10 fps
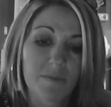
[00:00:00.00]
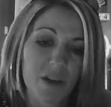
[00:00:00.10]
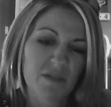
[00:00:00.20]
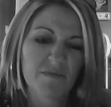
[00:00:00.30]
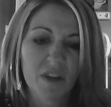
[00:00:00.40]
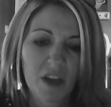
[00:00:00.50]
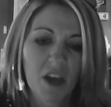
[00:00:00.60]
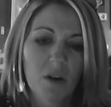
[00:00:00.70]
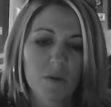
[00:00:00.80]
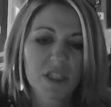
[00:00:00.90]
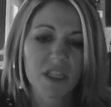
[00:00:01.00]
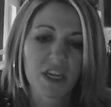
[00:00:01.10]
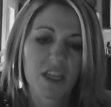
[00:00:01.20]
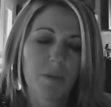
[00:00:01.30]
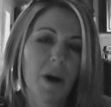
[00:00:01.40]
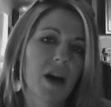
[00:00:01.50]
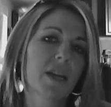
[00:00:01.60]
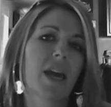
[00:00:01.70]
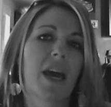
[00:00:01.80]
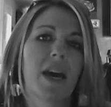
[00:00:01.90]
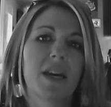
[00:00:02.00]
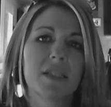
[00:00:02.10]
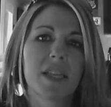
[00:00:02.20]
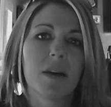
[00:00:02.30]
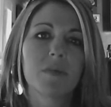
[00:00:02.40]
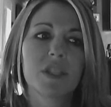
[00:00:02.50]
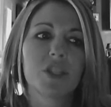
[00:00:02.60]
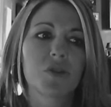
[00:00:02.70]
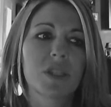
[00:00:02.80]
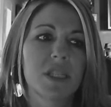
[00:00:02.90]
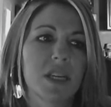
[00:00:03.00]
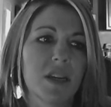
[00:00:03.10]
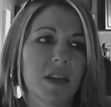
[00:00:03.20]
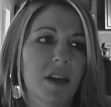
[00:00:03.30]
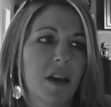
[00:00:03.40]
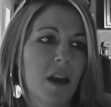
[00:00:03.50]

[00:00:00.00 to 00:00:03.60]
But we'll see. In the podcast, that was interesting.